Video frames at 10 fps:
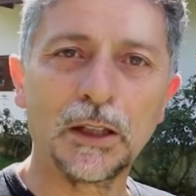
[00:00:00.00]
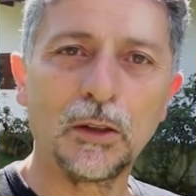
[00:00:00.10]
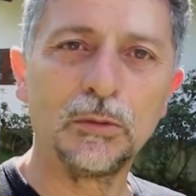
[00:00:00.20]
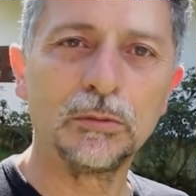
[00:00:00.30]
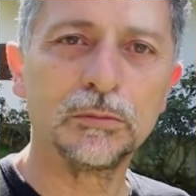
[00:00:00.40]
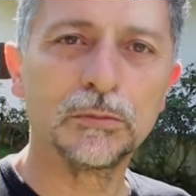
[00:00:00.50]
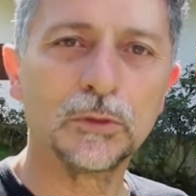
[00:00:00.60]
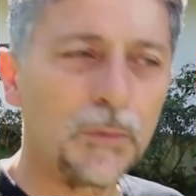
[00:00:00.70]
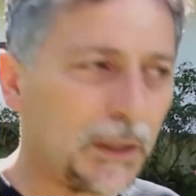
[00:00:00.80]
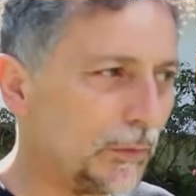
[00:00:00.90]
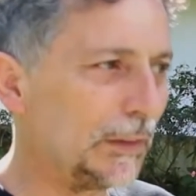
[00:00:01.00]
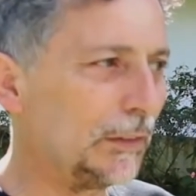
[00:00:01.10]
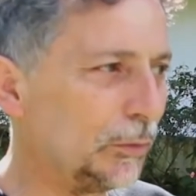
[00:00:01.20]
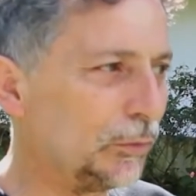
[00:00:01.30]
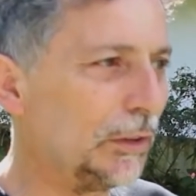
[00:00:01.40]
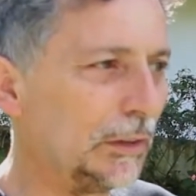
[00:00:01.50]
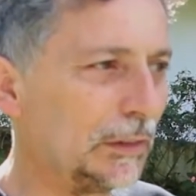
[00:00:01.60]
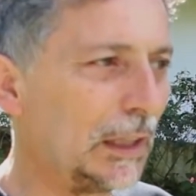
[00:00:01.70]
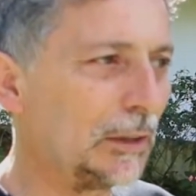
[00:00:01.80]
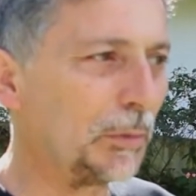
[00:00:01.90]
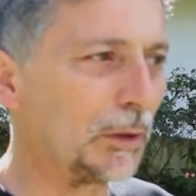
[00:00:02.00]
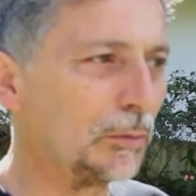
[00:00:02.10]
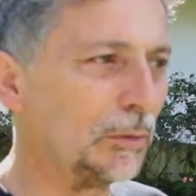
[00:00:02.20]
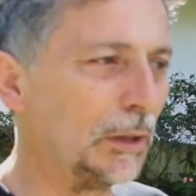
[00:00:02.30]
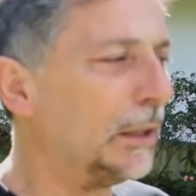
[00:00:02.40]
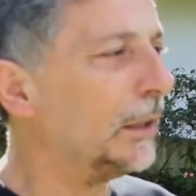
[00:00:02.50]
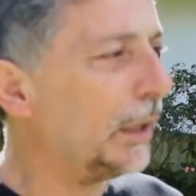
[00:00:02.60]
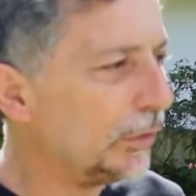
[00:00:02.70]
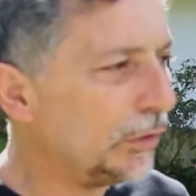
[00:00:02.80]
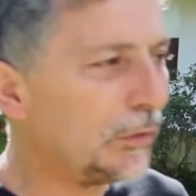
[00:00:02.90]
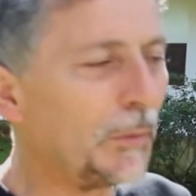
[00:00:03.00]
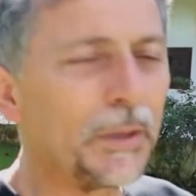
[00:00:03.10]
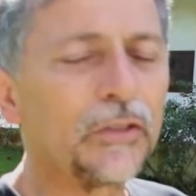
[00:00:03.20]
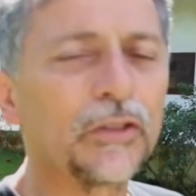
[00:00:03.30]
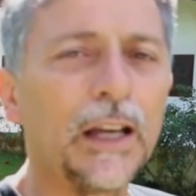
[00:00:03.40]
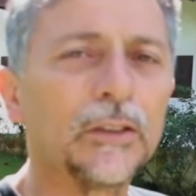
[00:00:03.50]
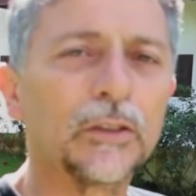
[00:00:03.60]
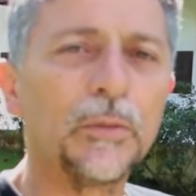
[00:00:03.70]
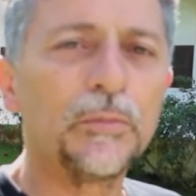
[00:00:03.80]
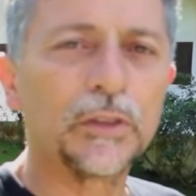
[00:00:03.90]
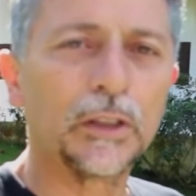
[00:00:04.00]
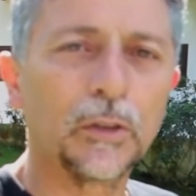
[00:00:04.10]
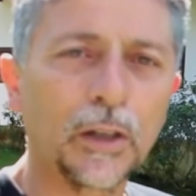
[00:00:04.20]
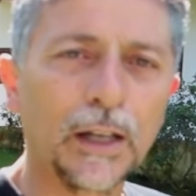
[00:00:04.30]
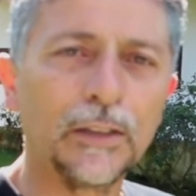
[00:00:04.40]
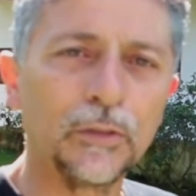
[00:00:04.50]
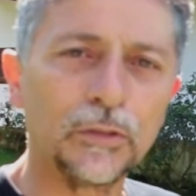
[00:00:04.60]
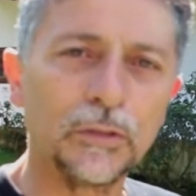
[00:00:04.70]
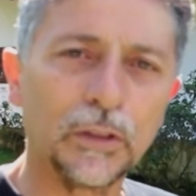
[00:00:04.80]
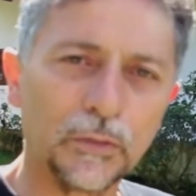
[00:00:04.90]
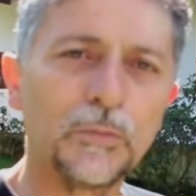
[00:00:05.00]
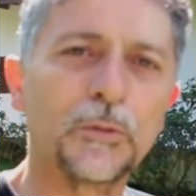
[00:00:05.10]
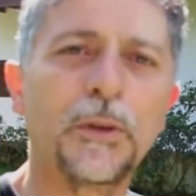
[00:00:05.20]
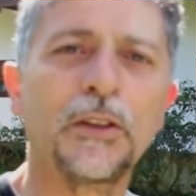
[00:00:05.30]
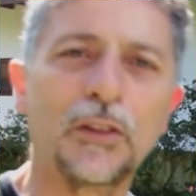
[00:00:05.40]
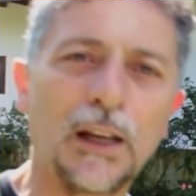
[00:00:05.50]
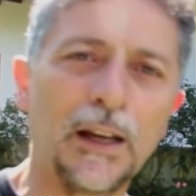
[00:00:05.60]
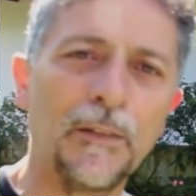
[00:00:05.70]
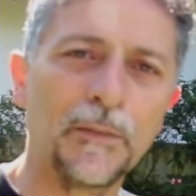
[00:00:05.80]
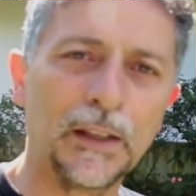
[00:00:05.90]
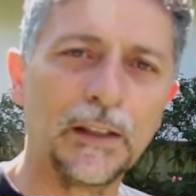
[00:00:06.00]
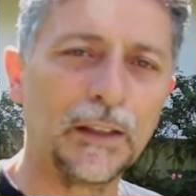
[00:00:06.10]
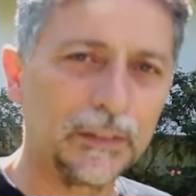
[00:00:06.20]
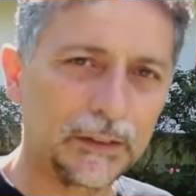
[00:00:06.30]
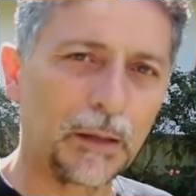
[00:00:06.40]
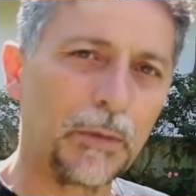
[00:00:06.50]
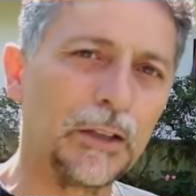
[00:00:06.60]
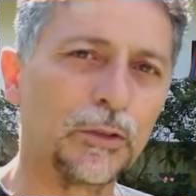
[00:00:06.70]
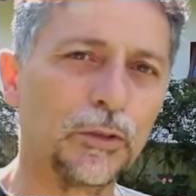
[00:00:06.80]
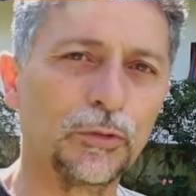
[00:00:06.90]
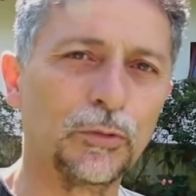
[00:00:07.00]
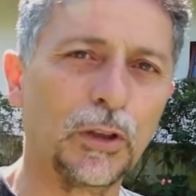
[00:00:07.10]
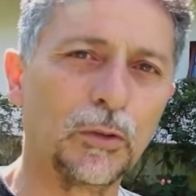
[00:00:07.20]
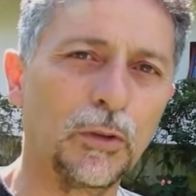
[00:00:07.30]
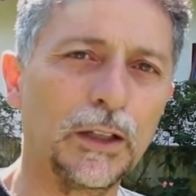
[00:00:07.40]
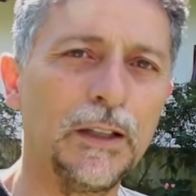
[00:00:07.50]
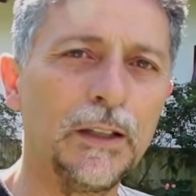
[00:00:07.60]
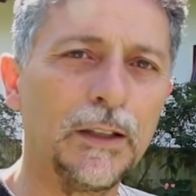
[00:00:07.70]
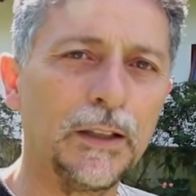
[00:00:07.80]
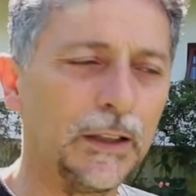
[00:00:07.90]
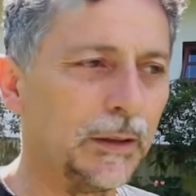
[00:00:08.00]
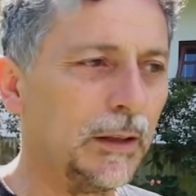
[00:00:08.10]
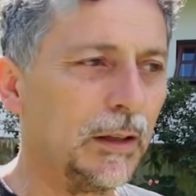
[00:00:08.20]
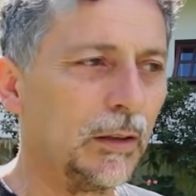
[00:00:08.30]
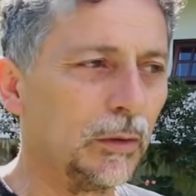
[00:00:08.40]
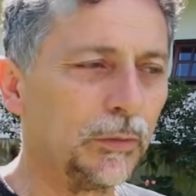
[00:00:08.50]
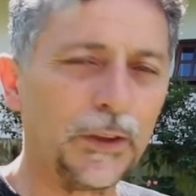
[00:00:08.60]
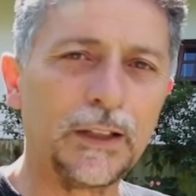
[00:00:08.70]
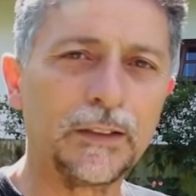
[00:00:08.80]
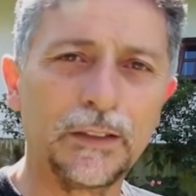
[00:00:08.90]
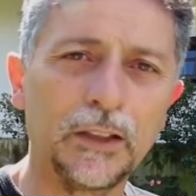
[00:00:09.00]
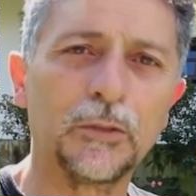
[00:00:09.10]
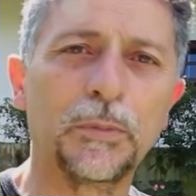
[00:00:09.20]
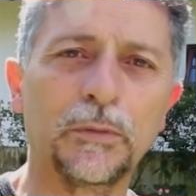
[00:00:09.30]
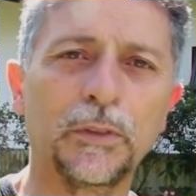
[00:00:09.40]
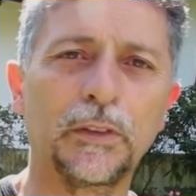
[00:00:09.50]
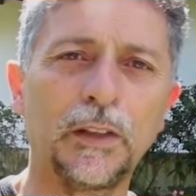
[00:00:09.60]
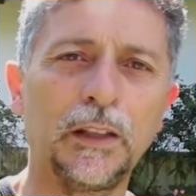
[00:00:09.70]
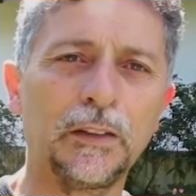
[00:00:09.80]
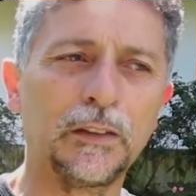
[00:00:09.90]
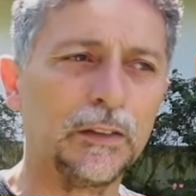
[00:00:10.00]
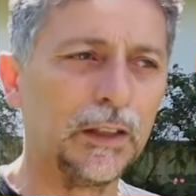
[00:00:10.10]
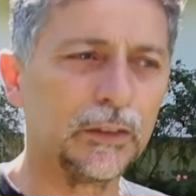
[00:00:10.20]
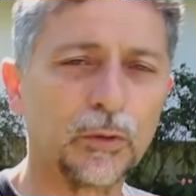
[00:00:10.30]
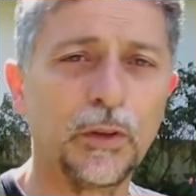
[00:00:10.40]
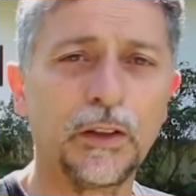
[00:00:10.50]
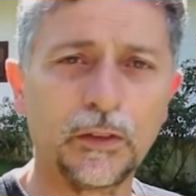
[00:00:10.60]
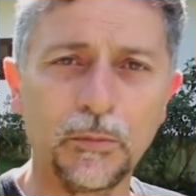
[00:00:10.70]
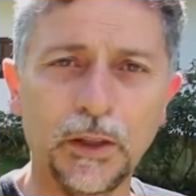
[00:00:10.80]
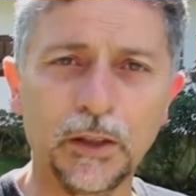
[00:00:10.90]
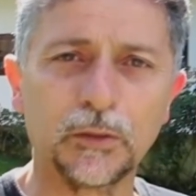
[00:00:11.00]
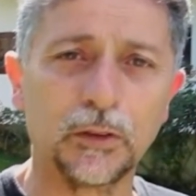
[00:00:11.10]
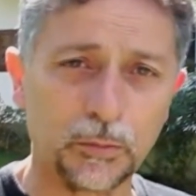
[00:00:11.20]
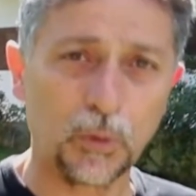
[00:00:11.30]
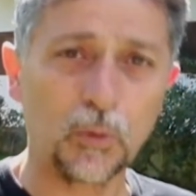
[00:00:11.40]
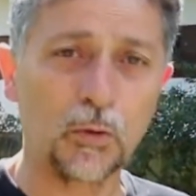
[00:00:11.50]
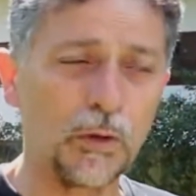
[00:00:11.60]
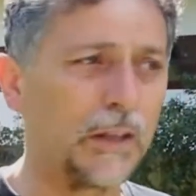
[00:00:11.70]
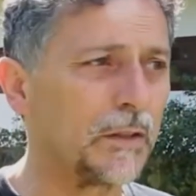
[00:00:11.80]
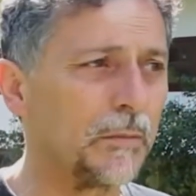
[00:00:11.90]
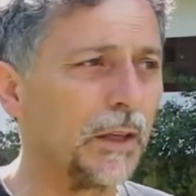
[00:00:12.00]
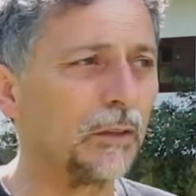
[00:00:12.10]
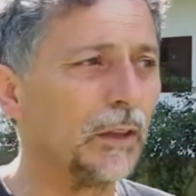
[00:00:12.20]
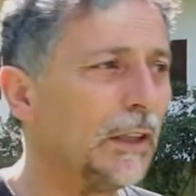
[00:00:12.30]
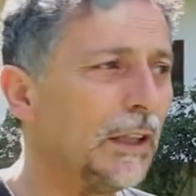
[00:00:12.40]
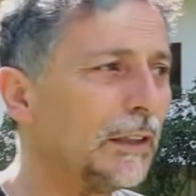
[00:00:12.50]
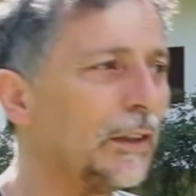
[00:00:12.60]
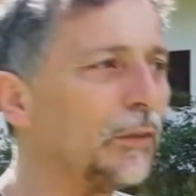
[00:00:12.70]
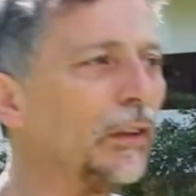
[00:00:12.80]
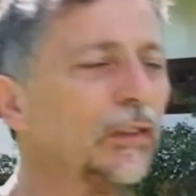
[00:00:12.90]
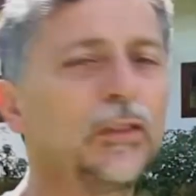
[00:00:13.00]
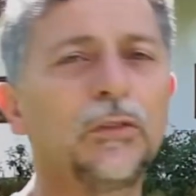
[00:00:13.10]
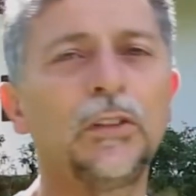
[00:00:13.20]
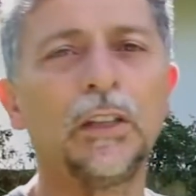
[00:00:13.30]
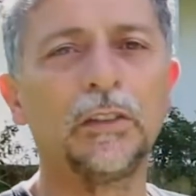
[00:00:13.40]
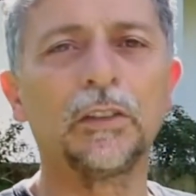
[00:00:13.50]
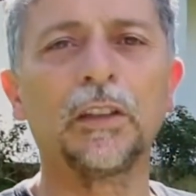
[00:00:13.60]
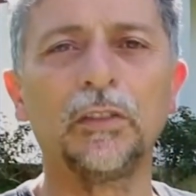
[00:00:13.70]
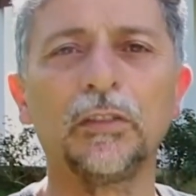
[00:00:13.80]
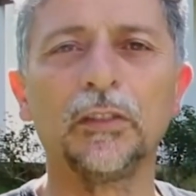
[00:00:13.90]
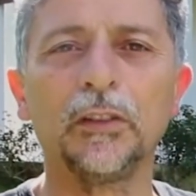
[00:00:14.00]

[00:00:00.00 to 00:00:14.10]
That is fundamental. How is it going to be used for healing? We will practice and have designated places to do so. This work that I am offering you, this little knowledge means that we can raise our hands to all the people on earth.